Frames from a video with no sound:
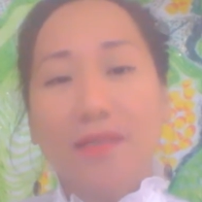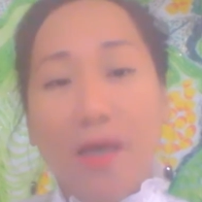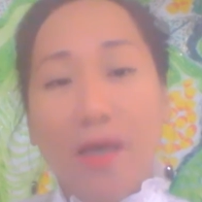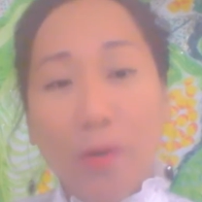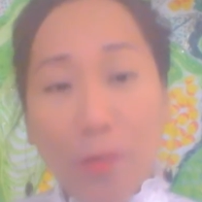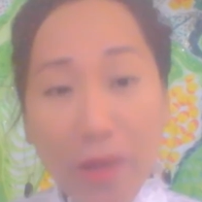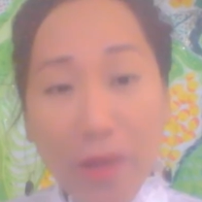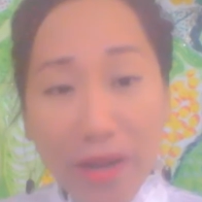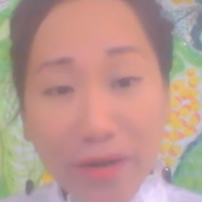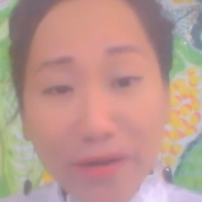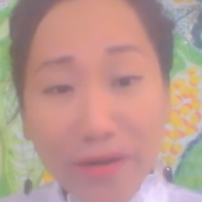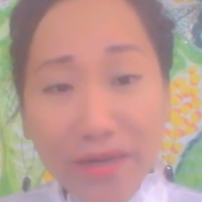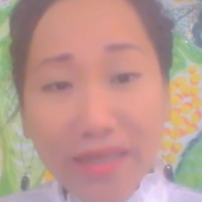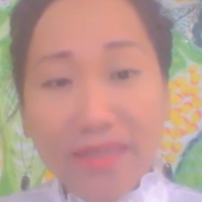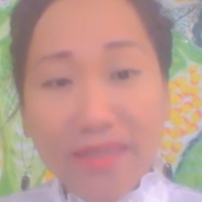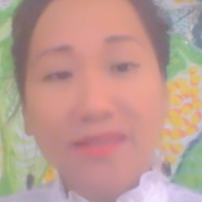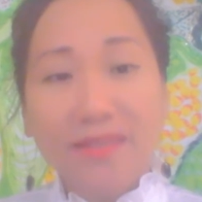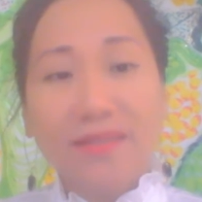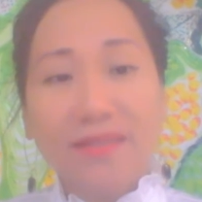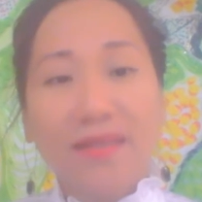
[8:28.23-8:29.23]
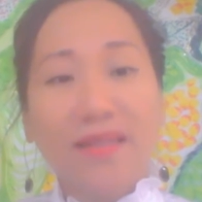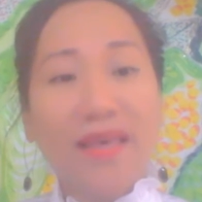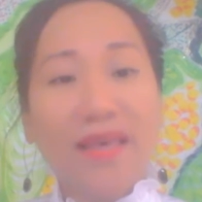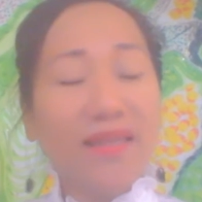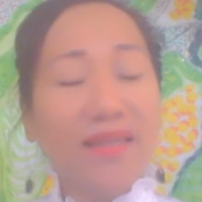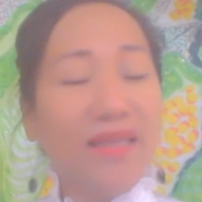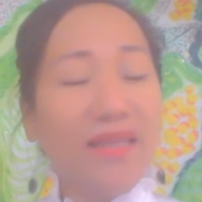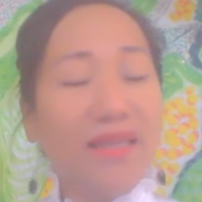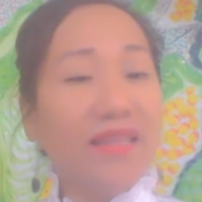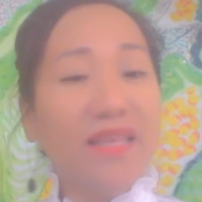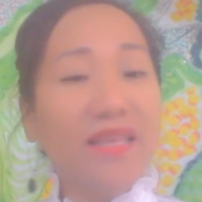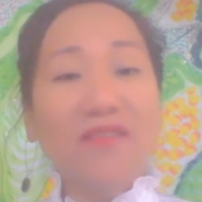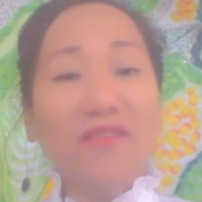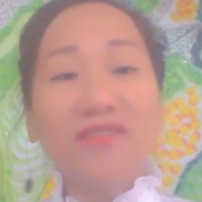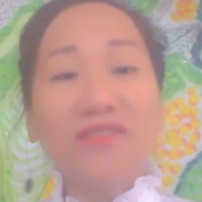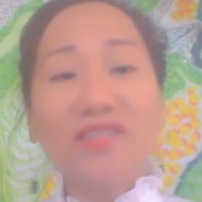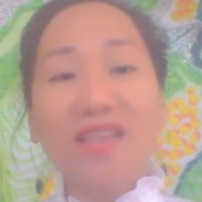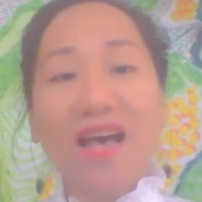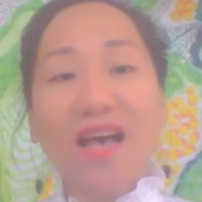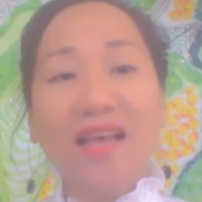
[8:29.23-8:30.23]
awareness, then it
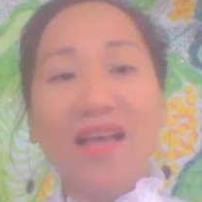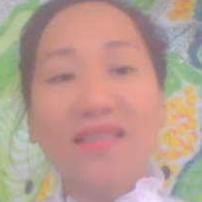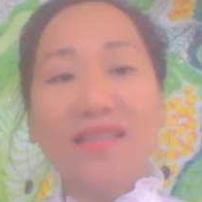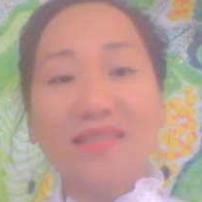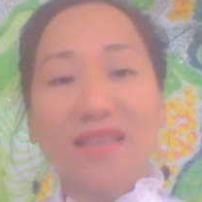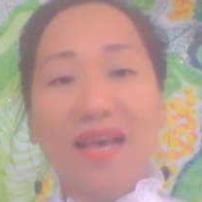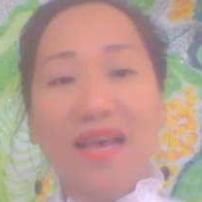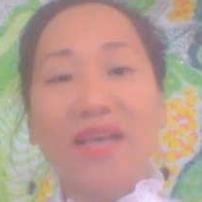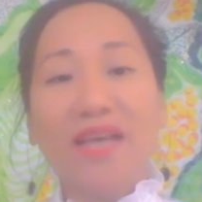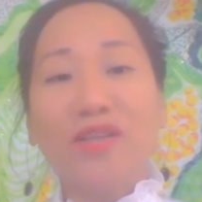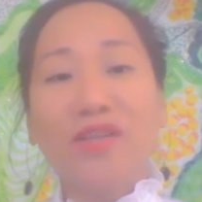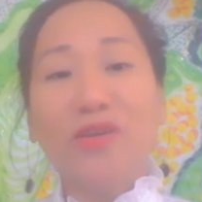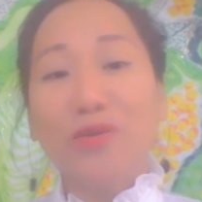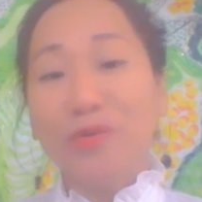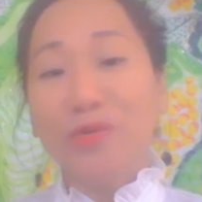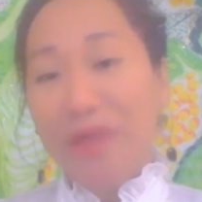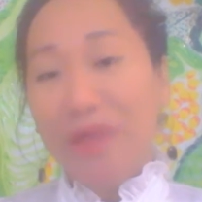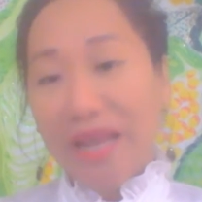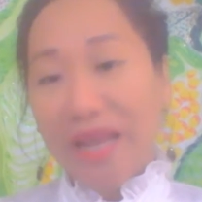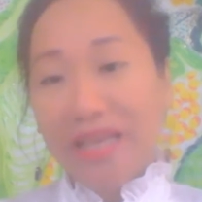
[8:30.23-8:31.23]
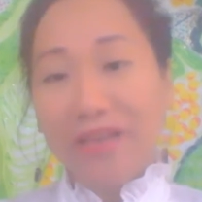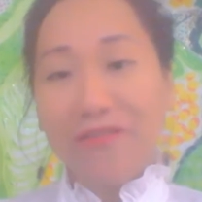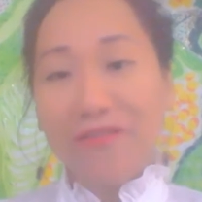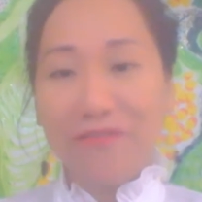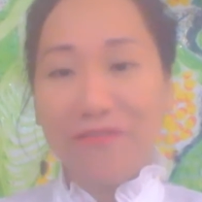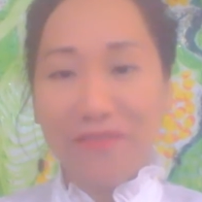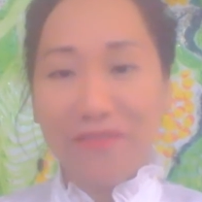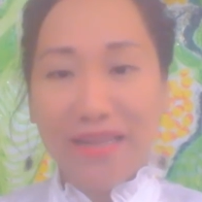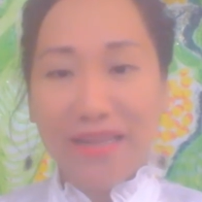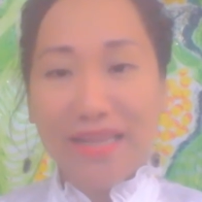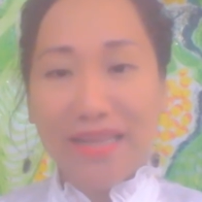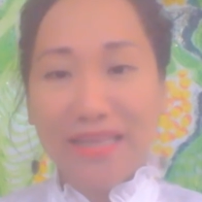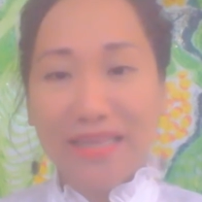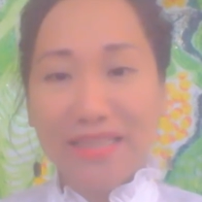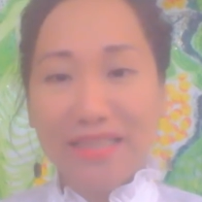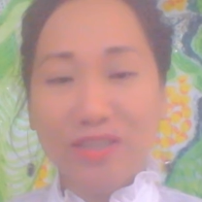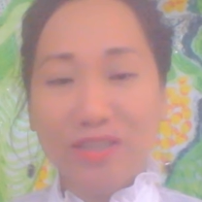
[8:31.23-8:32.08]
gives us a eureka feeling.